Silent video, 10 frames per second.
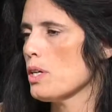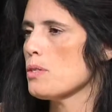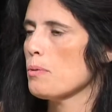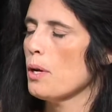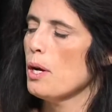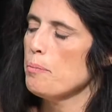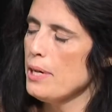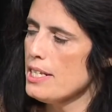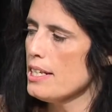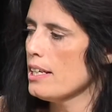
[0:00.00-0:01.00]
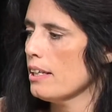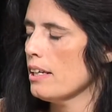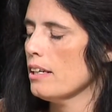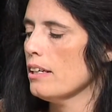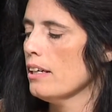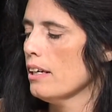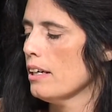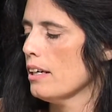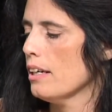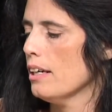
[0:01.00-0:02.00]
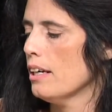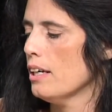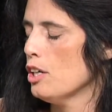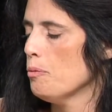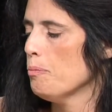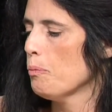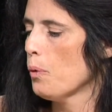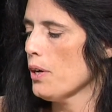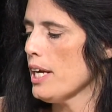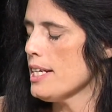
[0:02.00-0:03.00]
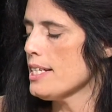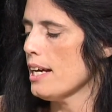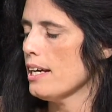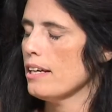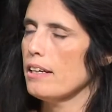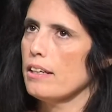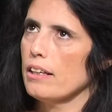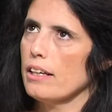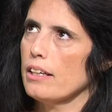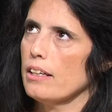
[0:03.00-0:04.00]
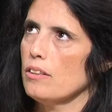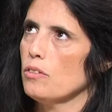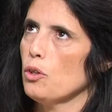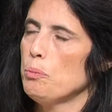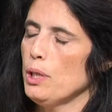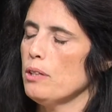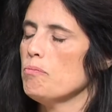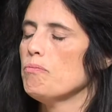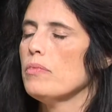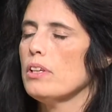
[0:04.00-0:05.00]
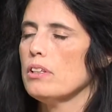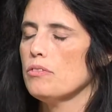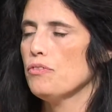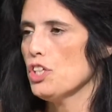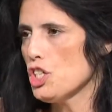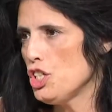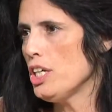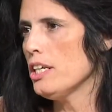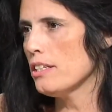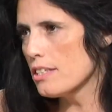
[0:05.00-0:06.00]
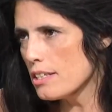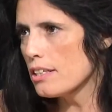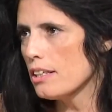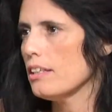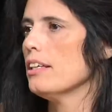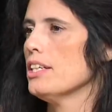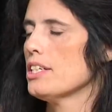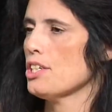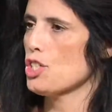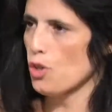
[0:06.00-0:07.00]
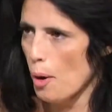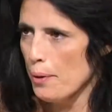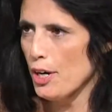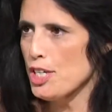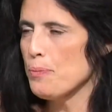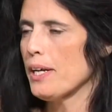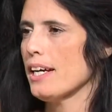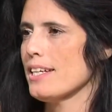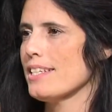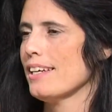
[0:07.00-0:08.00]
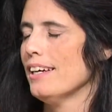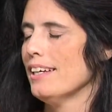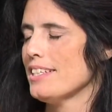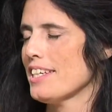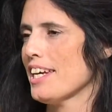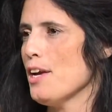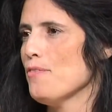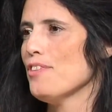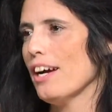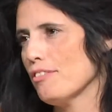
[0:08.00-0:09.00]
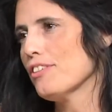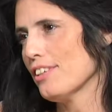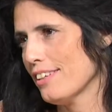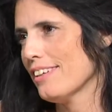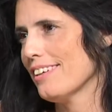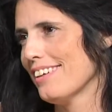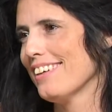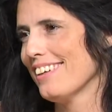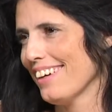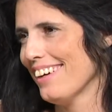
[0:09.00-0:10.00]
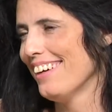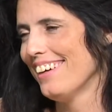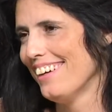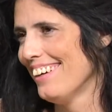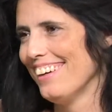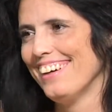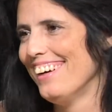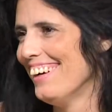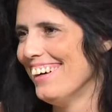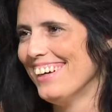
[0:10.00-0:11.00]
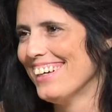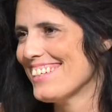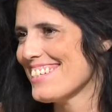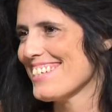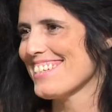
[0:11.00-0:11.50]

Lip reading: it's basically where they say, like, they'll put fish genes into strawberries because to keep, fish. So I'm new to all this.